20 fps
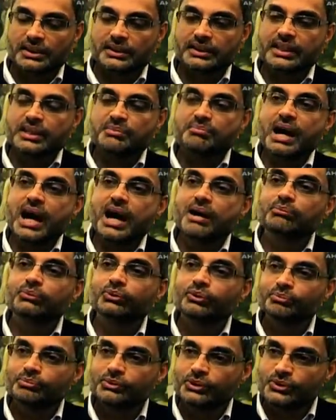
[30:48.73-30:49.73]
the Imam
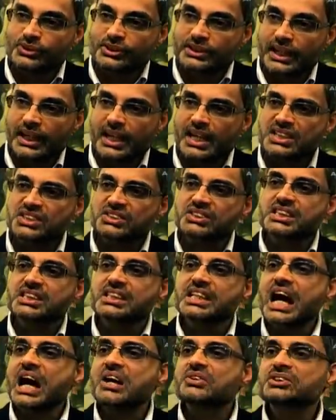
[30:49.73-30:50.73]
whom you say has
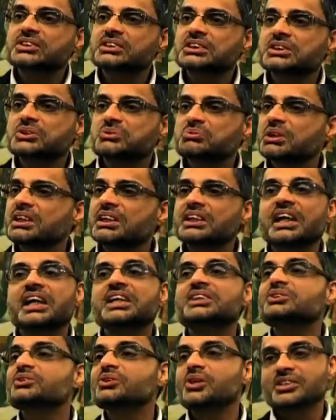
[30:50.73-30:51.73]
renounced this world
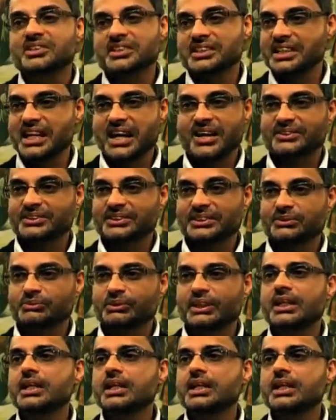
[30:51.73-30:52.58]
has not renounced this world.